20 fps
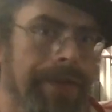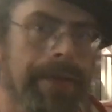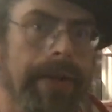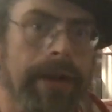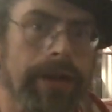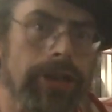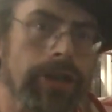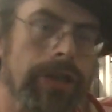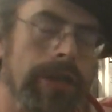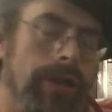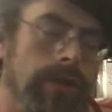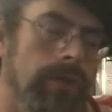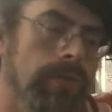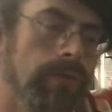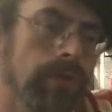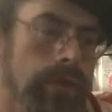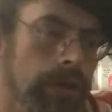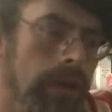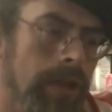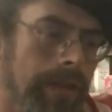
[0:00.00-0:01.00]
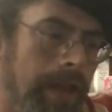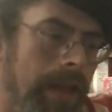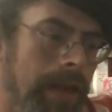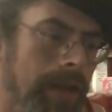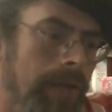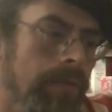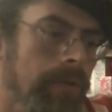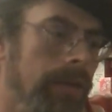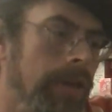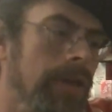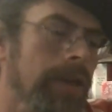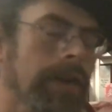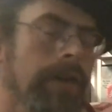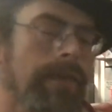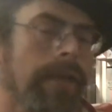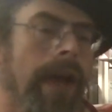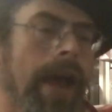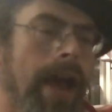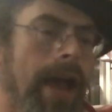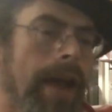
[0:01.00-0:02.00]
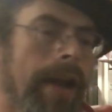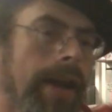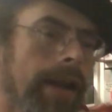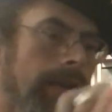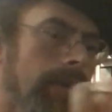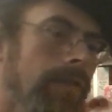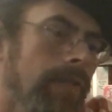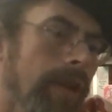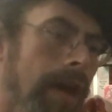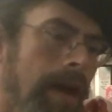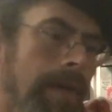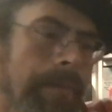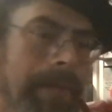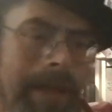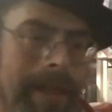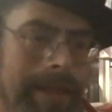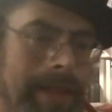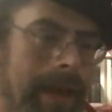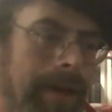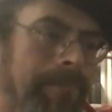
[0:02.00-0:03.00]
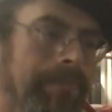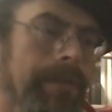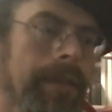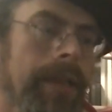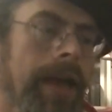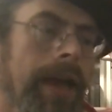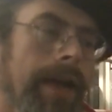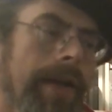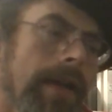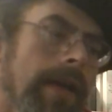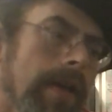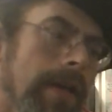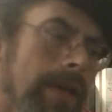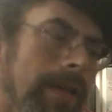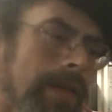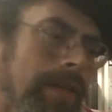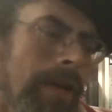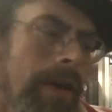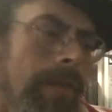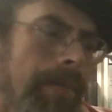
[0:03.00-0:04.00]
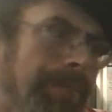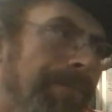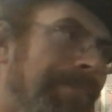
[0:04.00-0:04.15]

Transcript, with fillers: direction that you would that he wouldn't have had had you not made that play. So